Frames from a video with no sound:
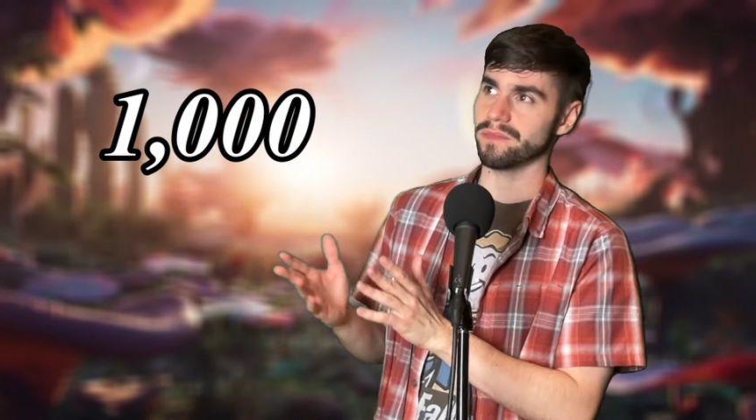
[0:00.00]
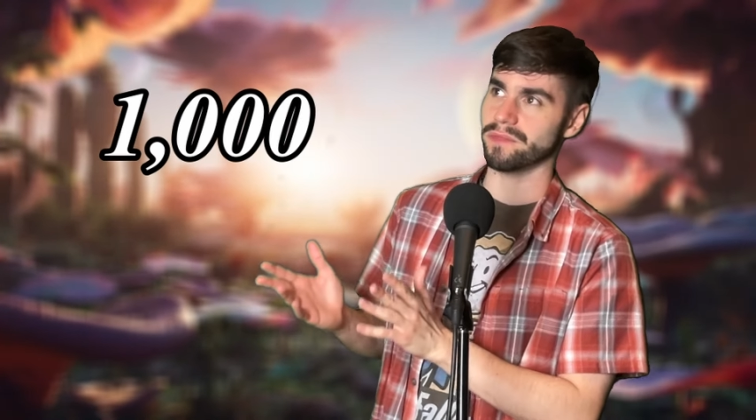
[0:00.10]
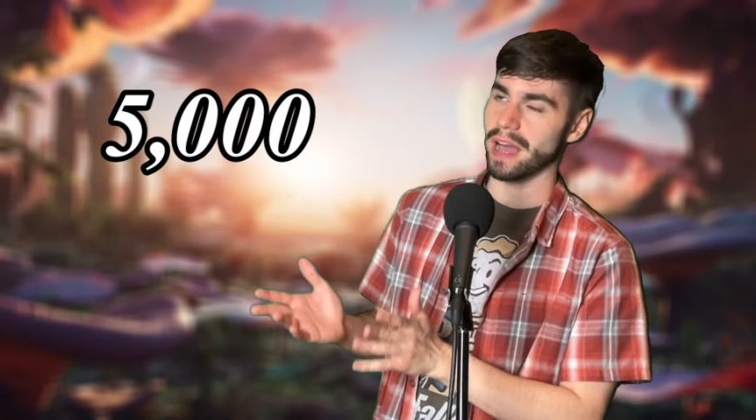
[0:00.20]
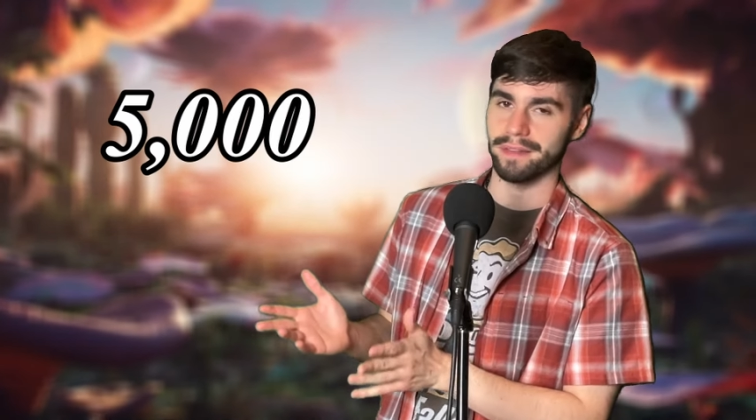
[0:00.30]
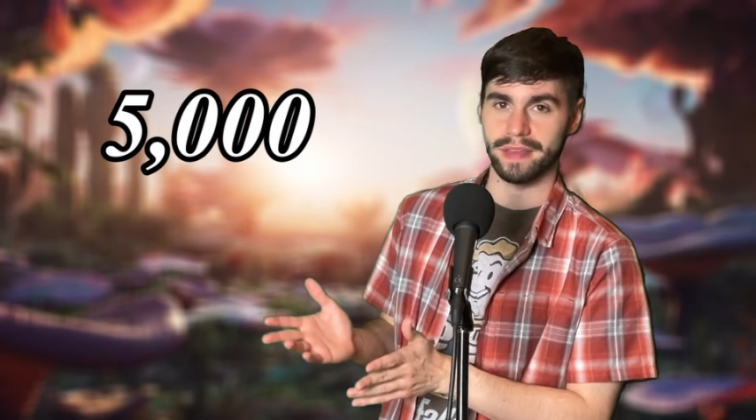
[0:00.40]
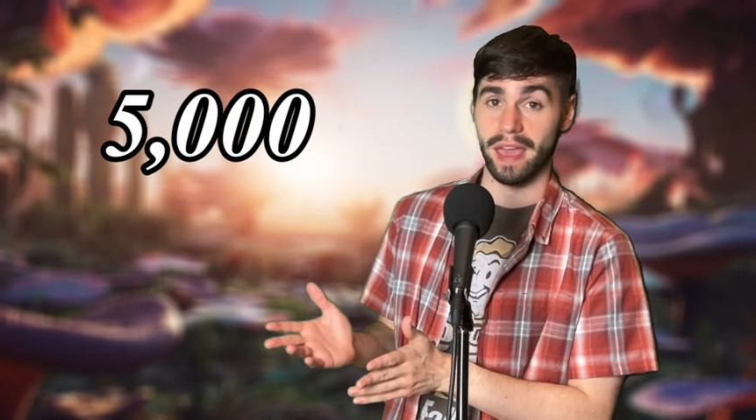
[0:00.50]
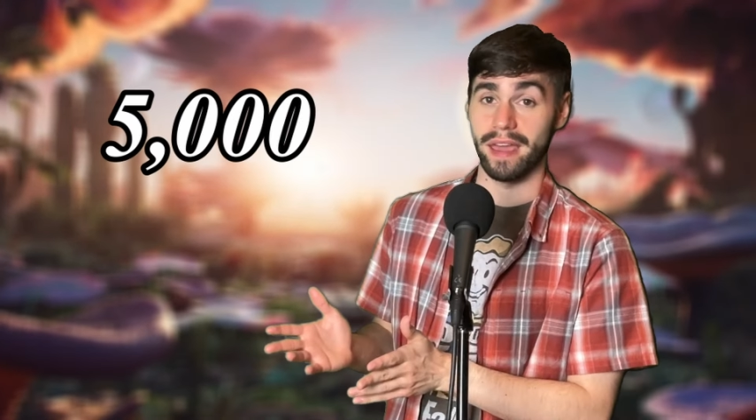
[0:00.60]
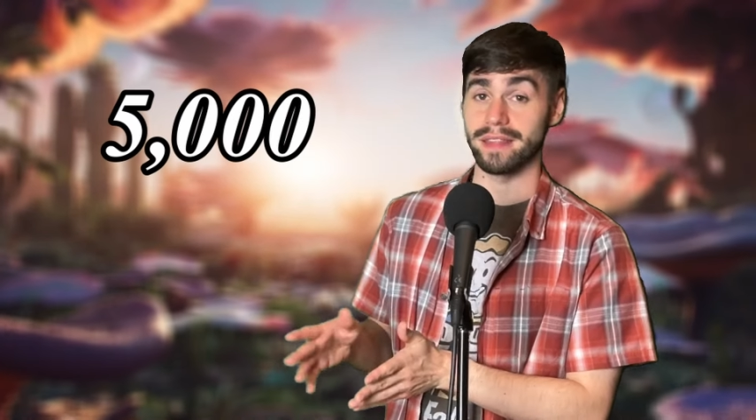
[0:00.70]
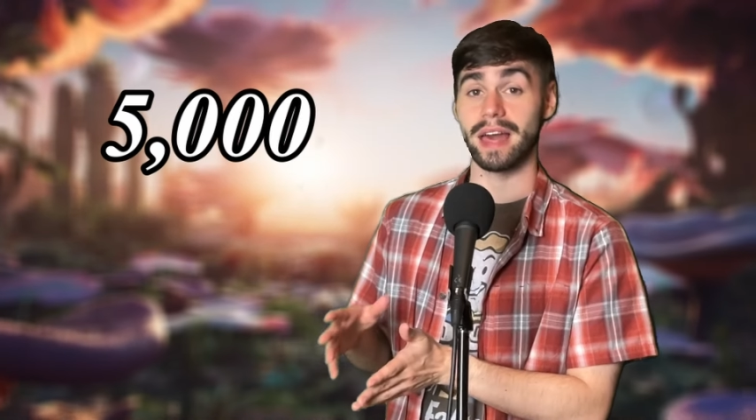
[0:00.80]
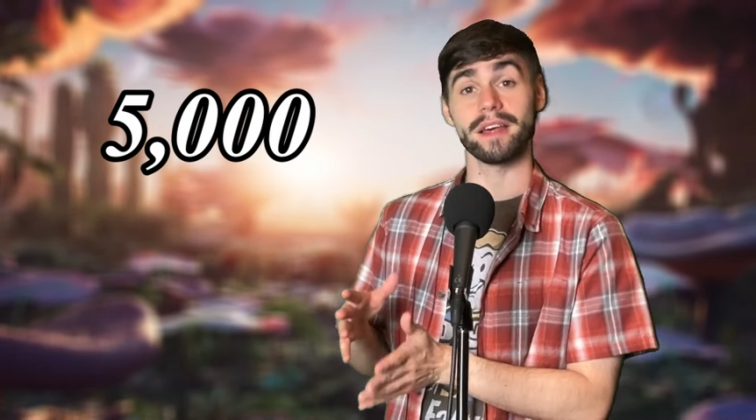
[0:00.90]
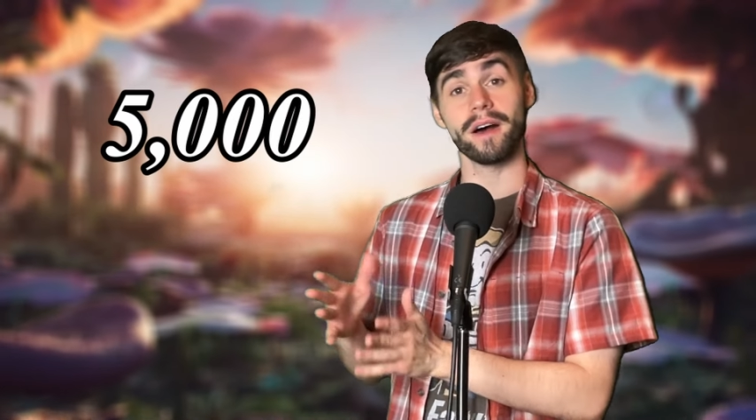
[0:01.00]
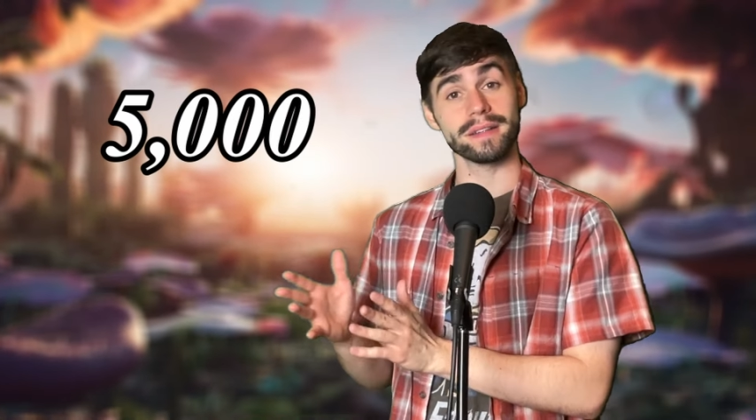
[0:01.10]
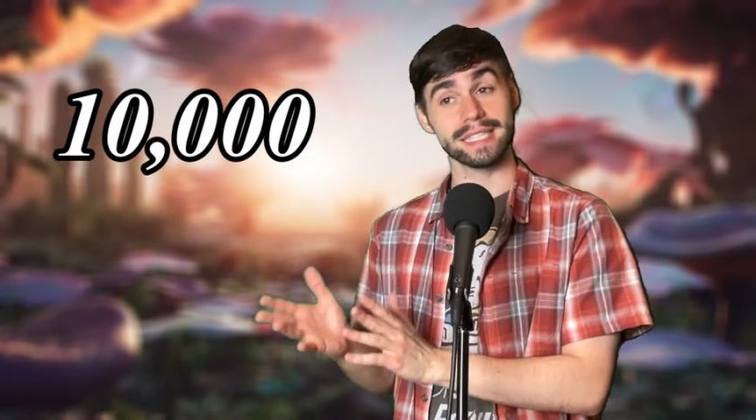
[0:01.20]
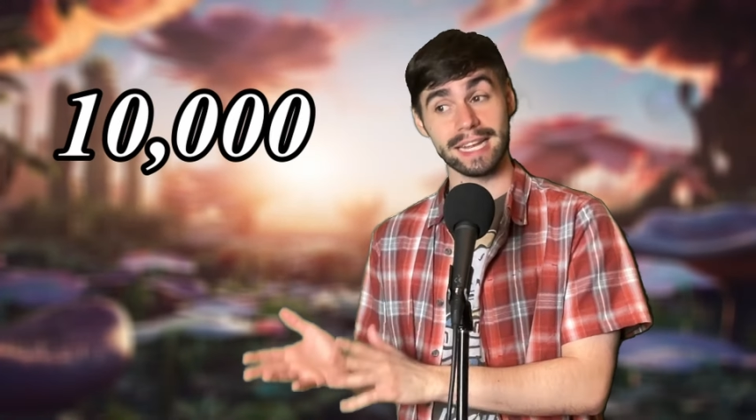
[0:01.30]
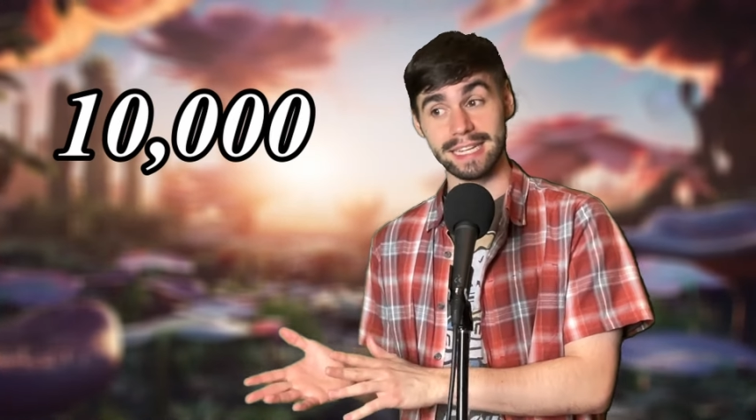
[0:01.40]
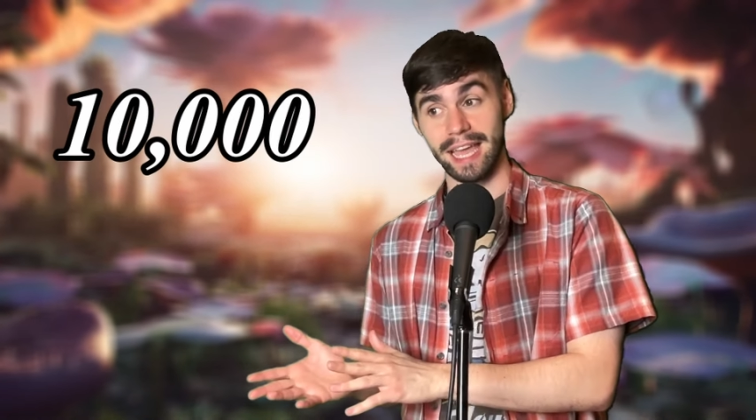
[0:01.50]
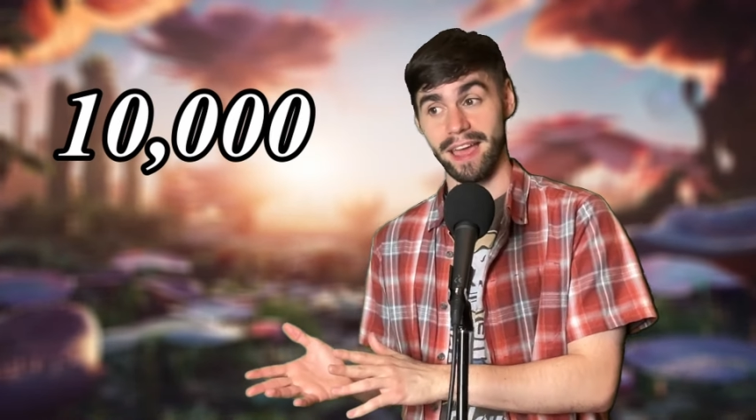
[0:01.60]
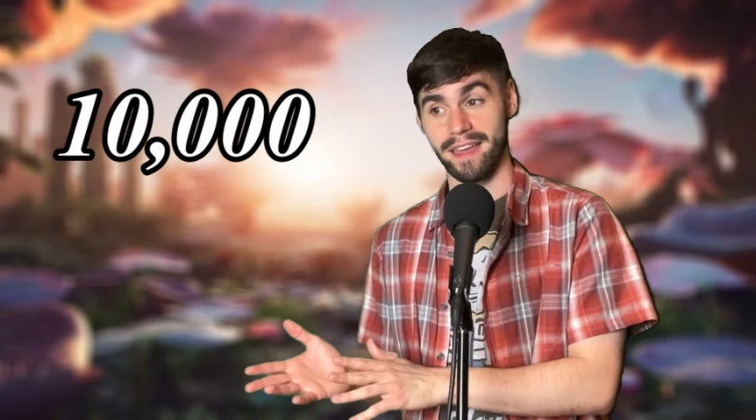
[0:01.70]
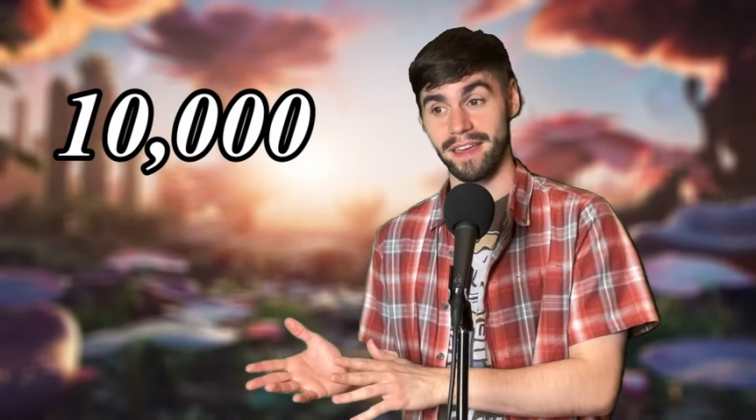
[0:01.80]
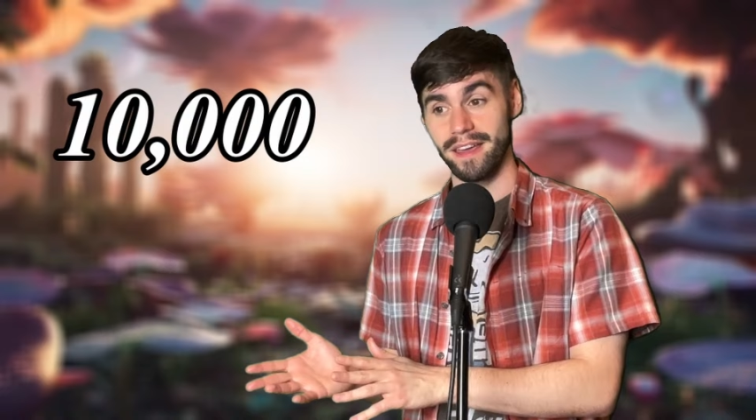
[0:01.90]
five K, then ten
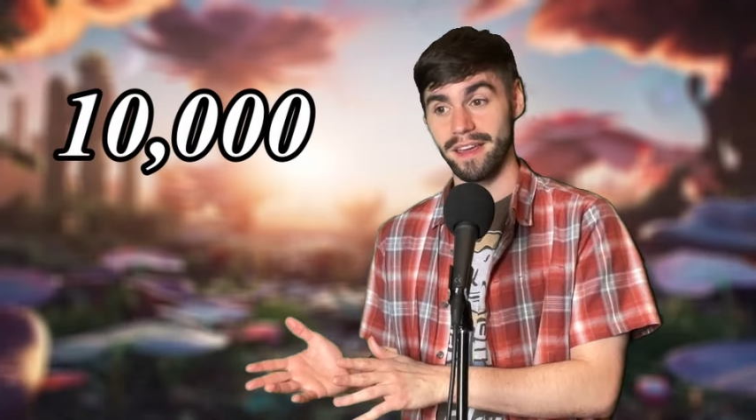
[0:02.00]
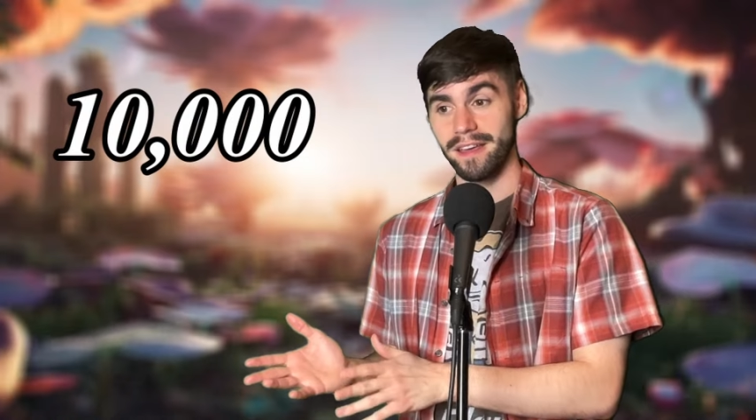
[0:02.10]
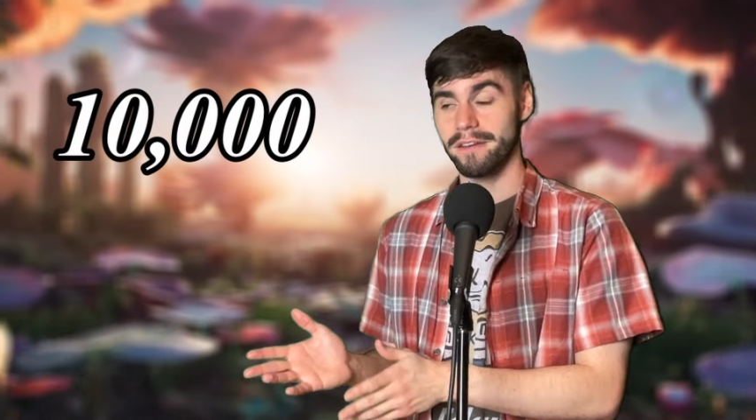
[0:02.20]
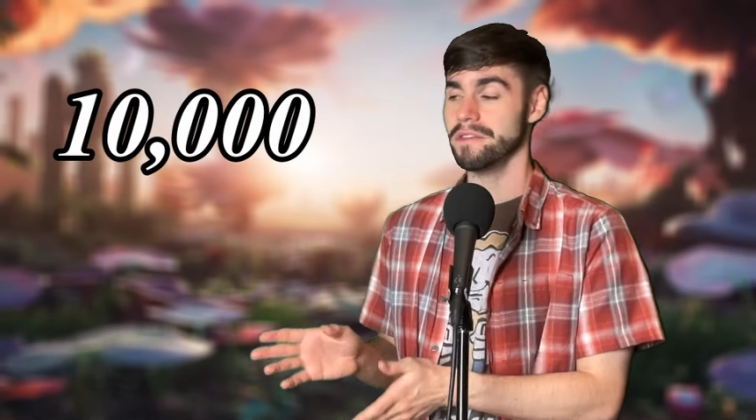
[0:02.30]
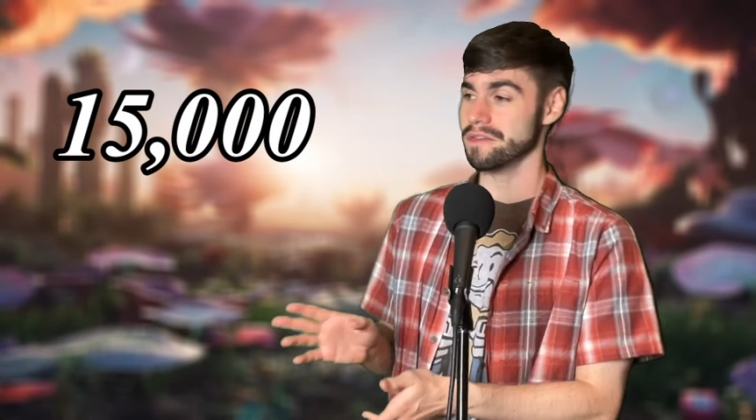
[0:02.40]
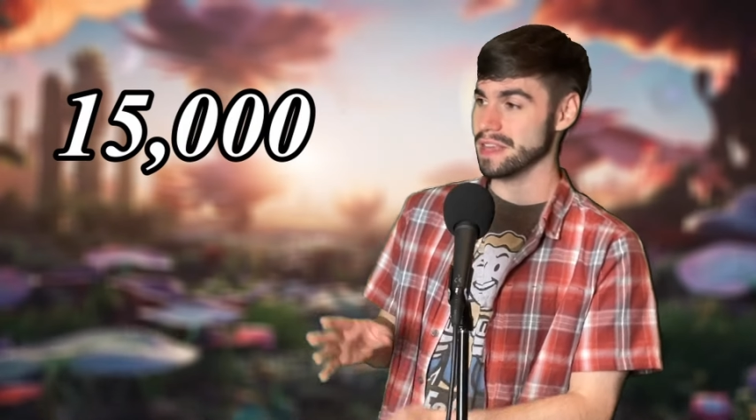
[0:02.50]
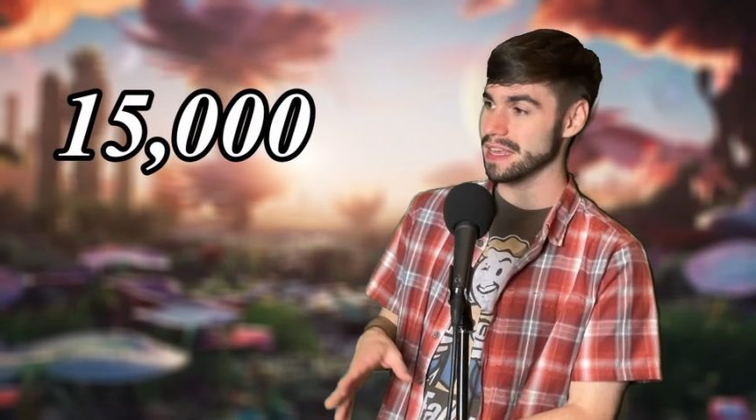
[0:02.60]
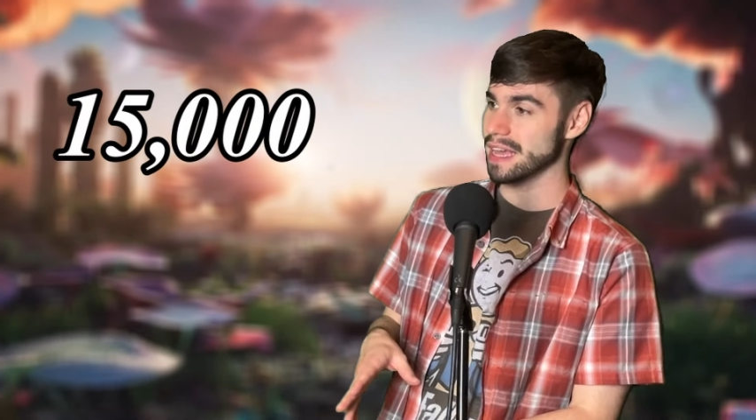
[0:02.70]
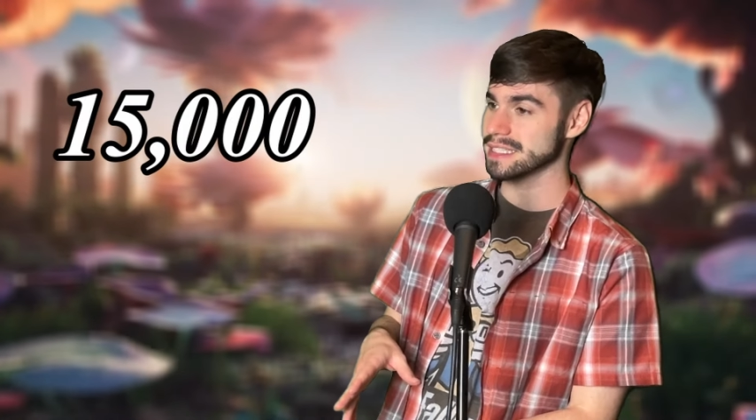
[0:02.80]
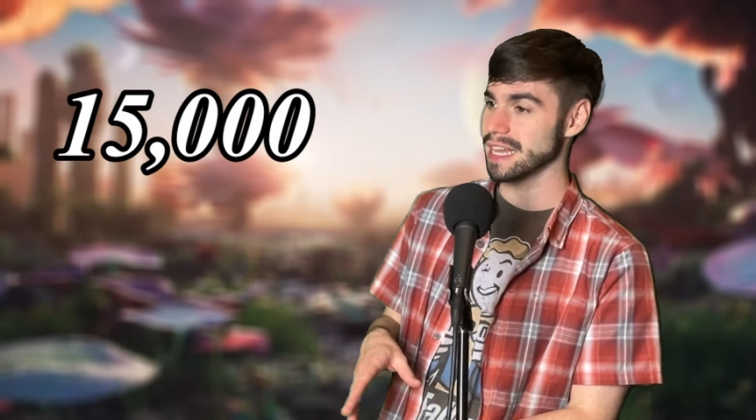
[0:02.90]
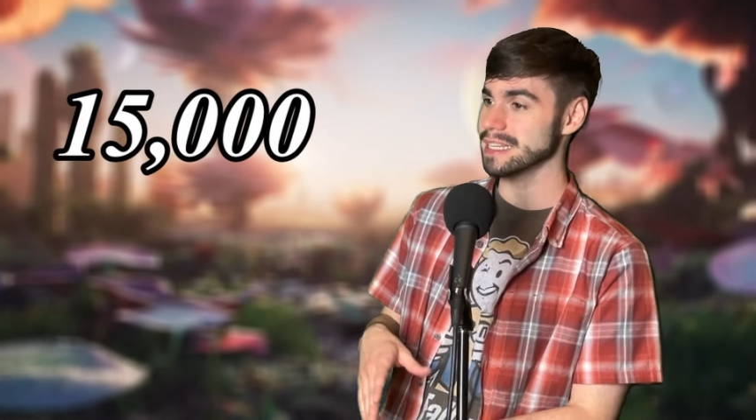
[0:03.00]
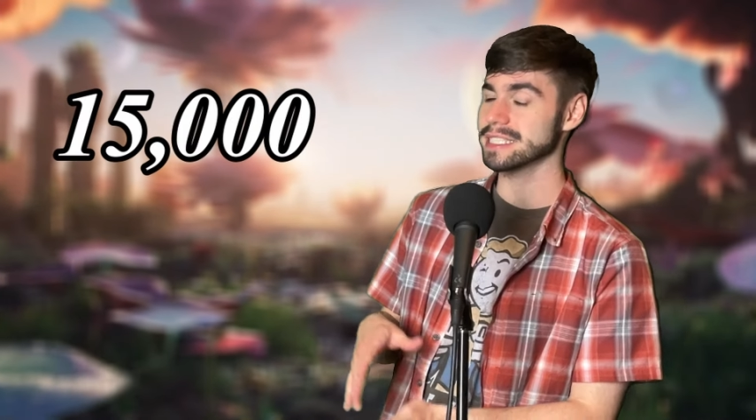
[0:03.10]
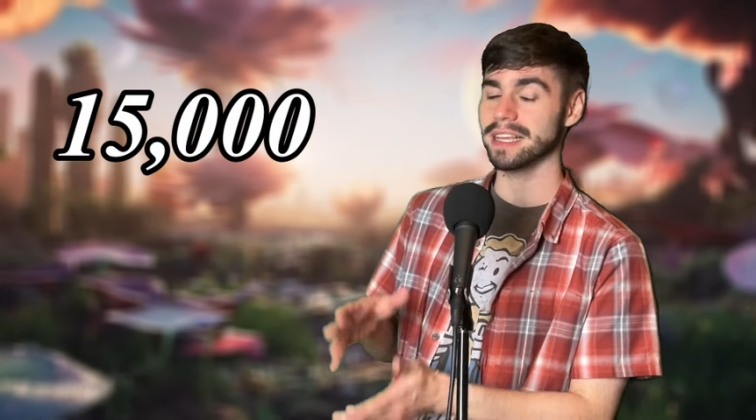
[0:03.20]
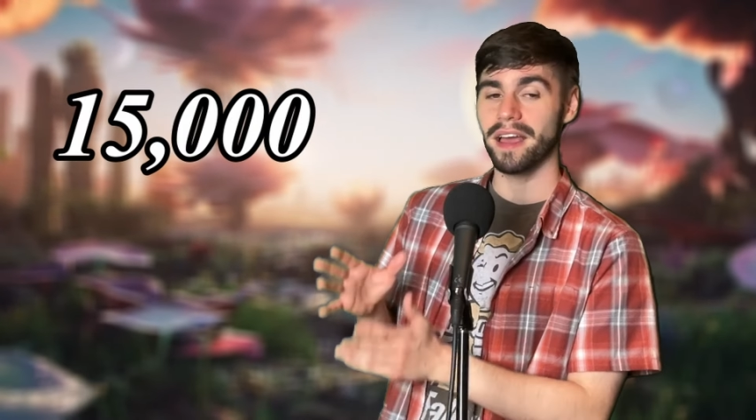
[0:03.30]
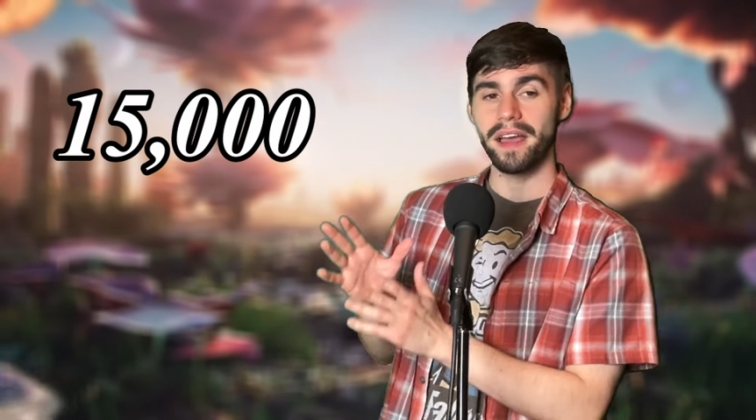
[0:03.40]
K. fifteen K is nice,